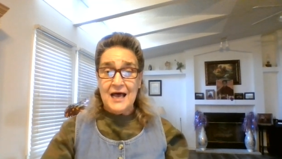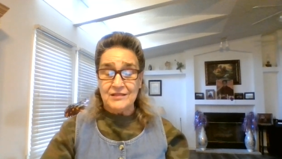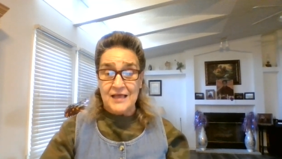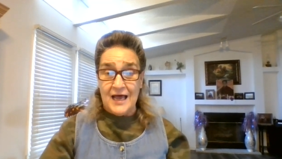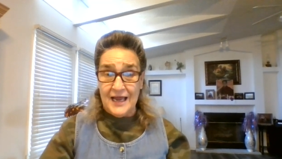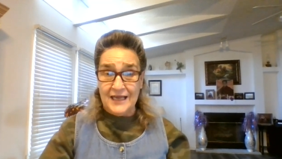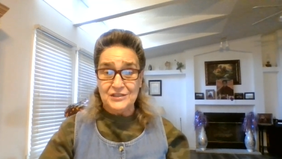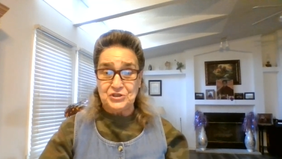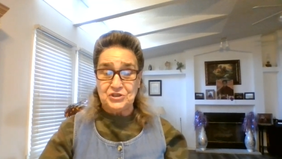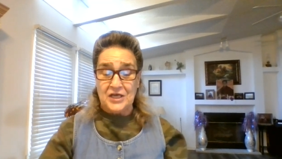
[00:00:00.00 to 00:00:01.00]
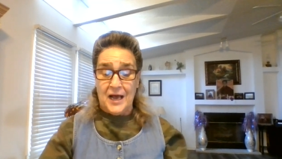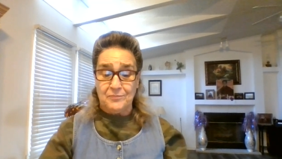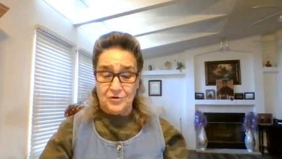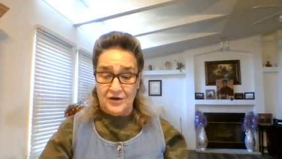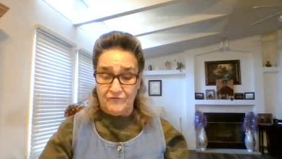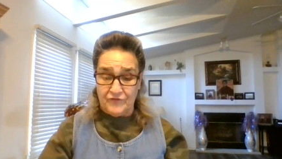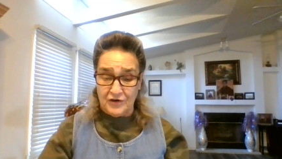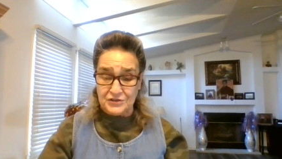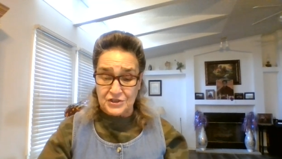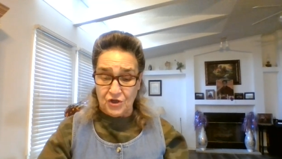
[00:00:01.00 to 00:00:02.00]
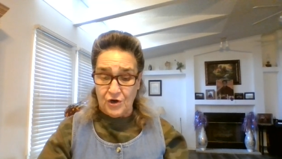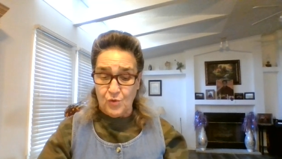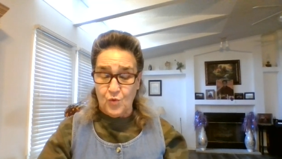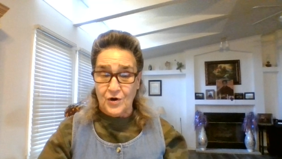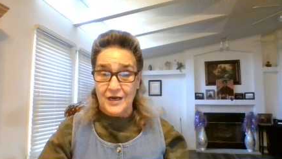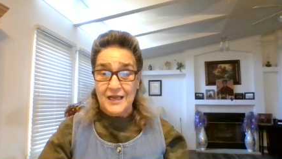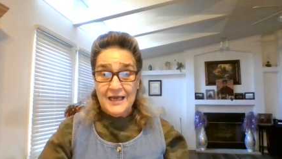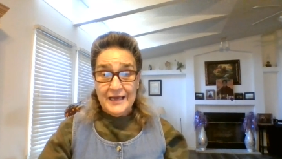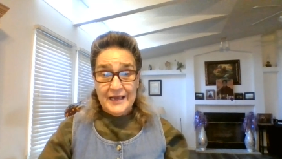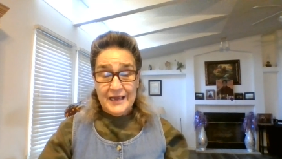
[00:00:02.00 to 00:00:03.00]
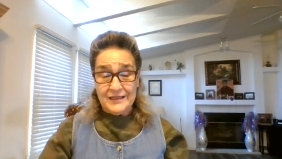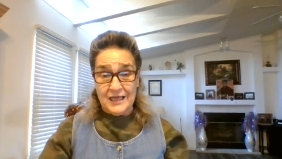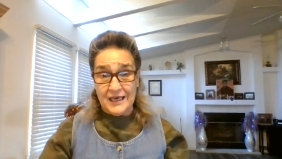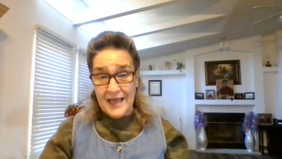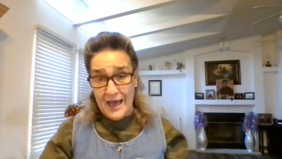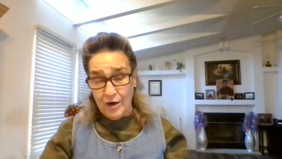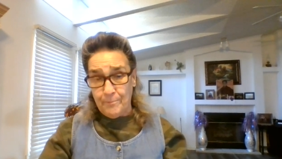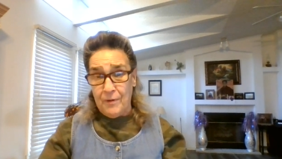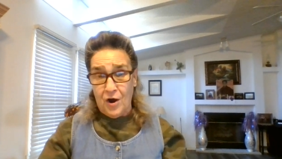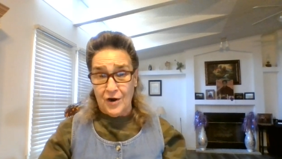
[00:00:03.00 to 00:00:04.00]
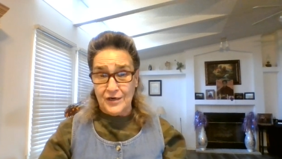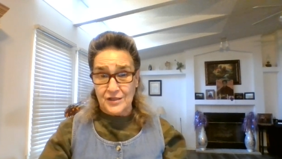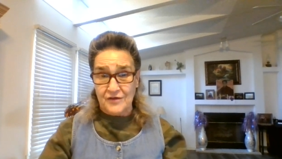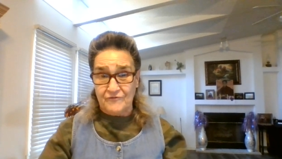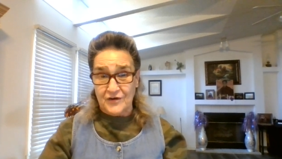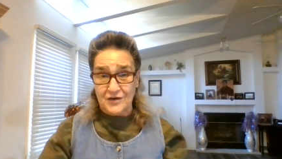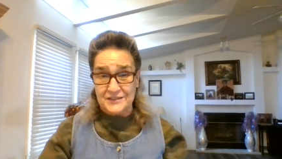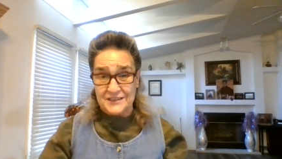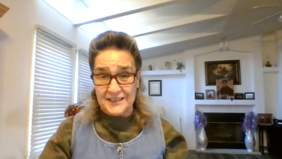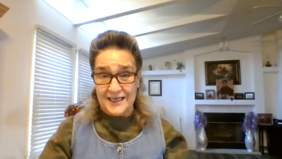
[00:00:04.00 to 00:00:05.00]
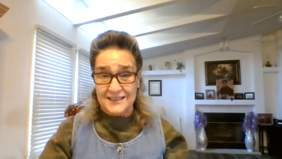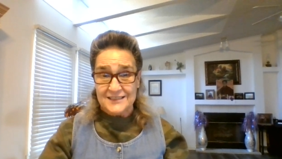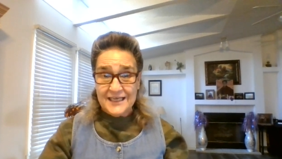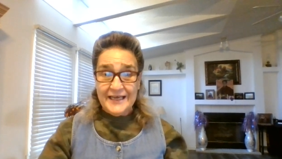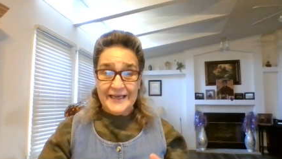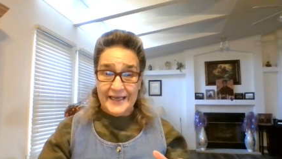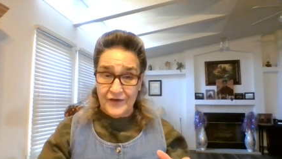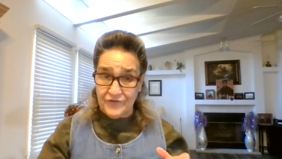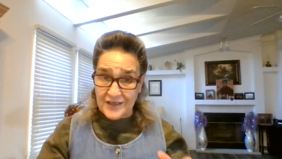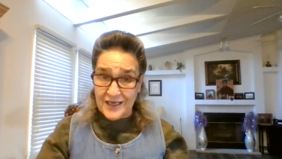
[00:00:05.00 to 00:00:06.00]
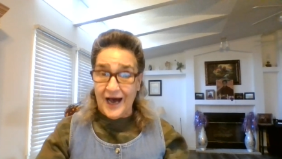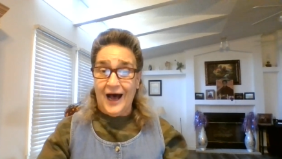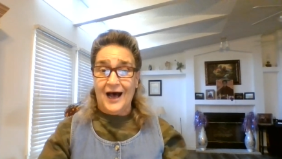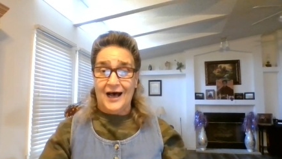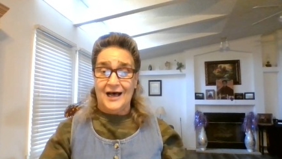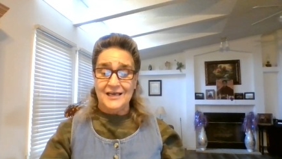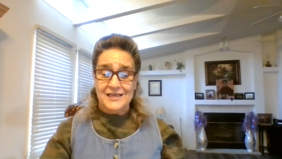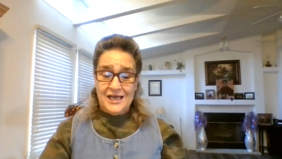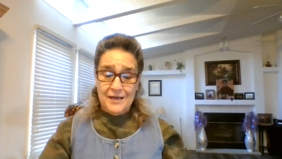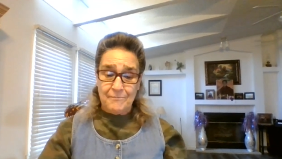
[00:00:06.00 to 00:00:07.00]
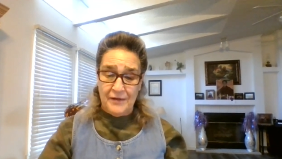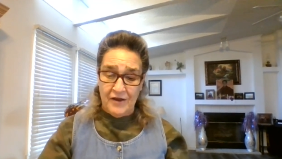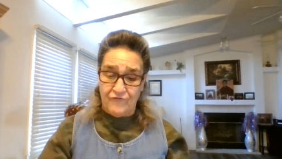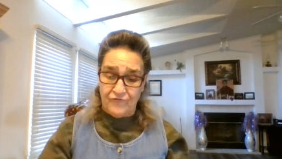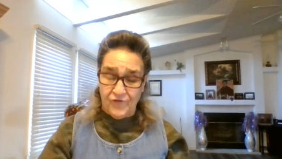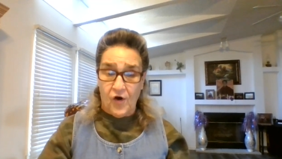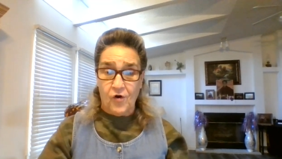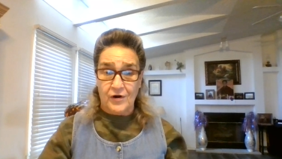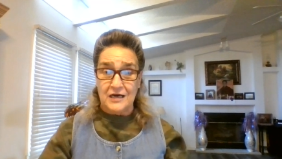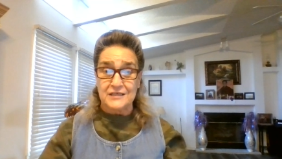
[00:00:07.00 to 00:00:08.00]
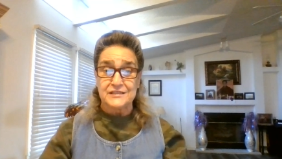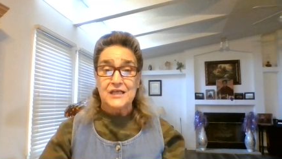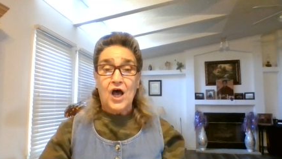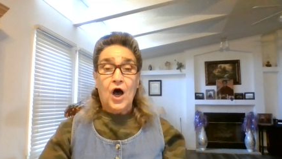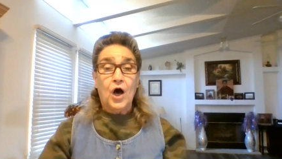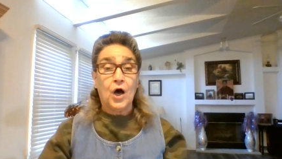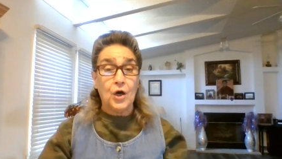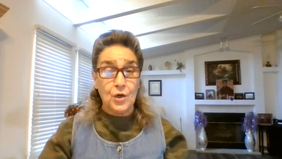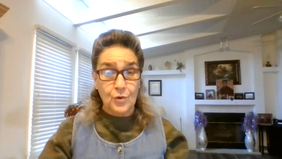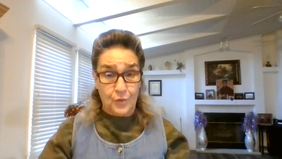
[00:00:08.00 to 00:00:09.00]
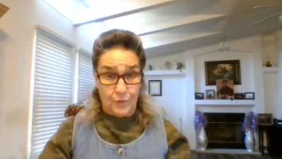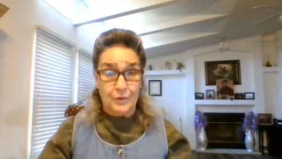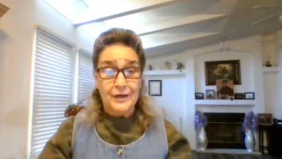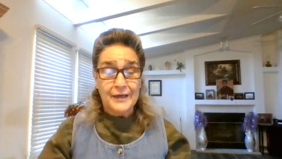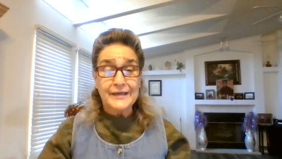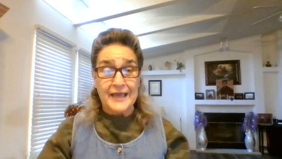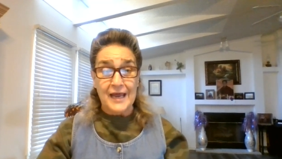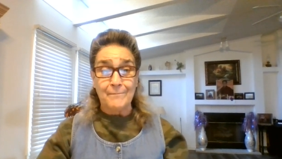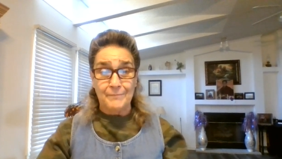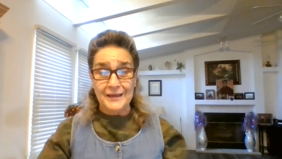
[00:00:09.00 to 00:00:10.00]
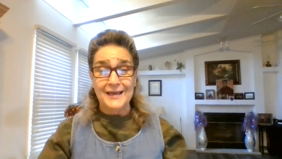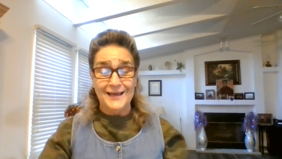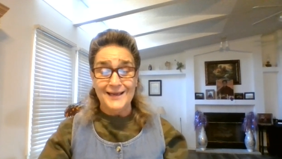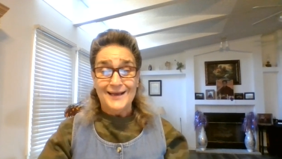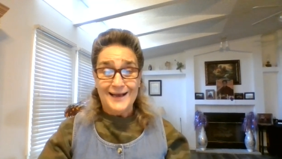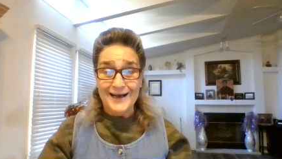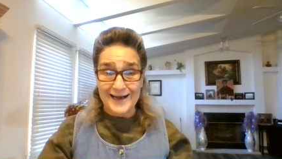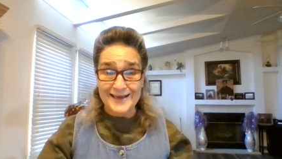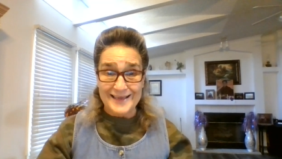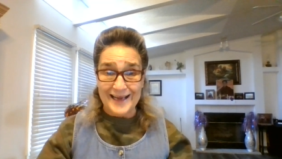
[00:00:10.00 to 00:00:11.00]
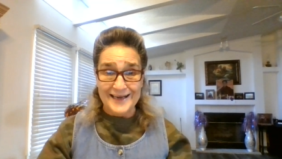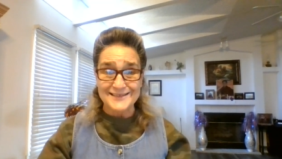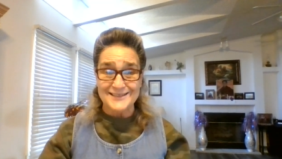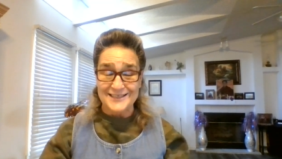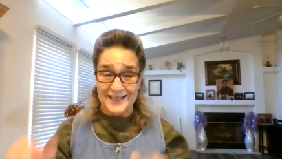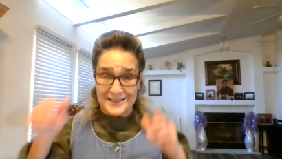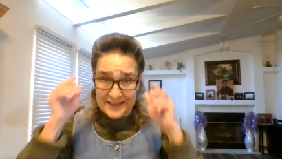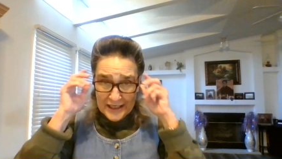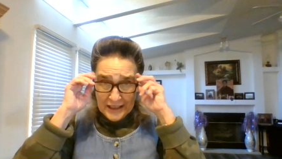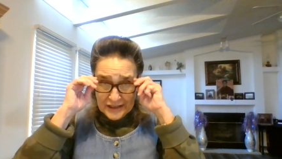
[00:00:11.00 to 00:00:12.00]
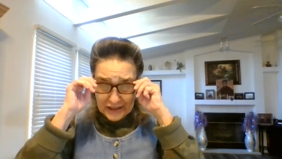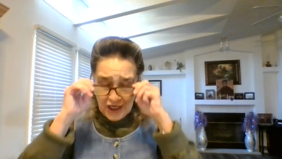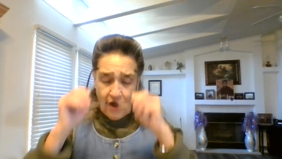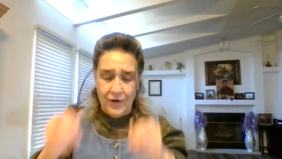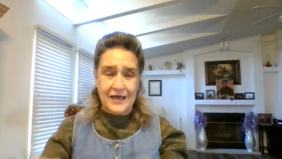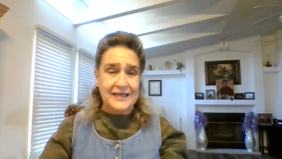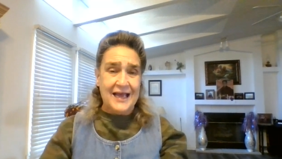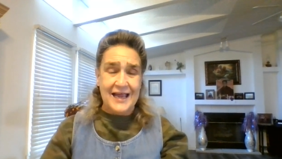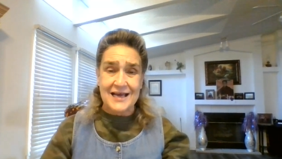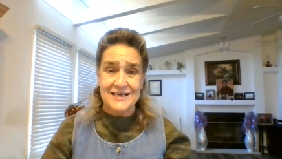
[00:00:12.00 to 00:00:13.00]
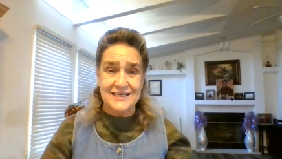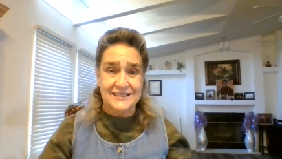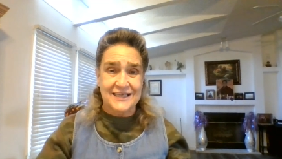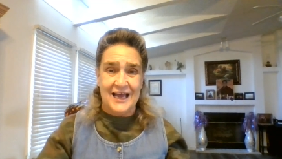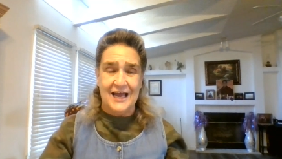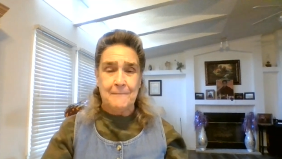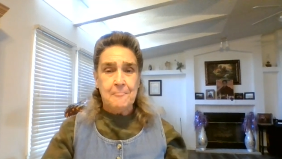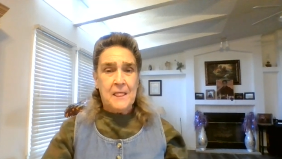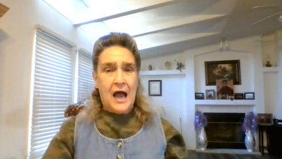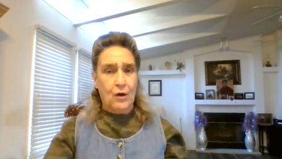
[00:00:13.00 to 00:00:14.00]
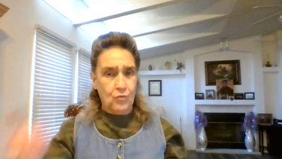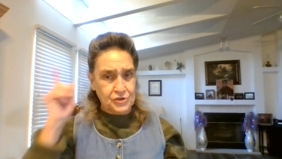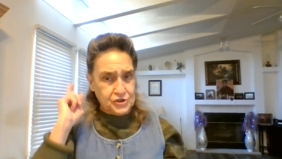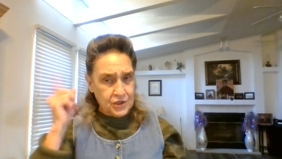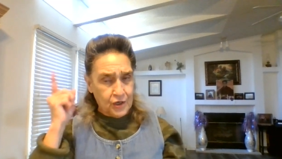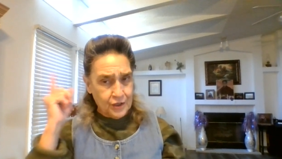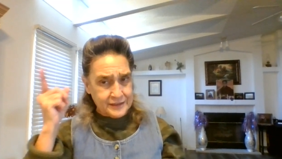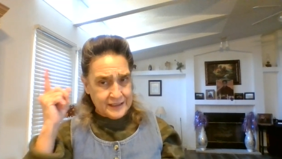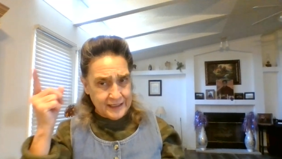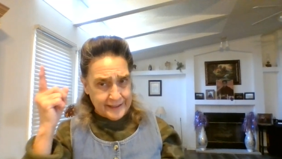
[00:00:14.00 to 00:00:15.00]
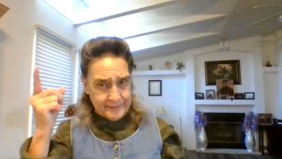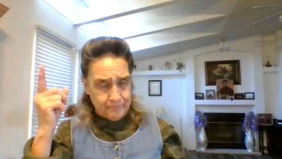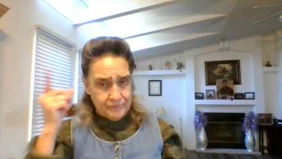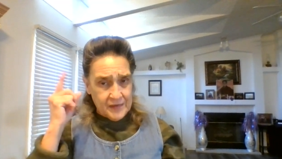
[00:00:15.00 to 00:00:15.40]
the eighth chapter and verse 31, the latter part of the verse says, If God be for us, who can be against us? So, again, today, I want you to look up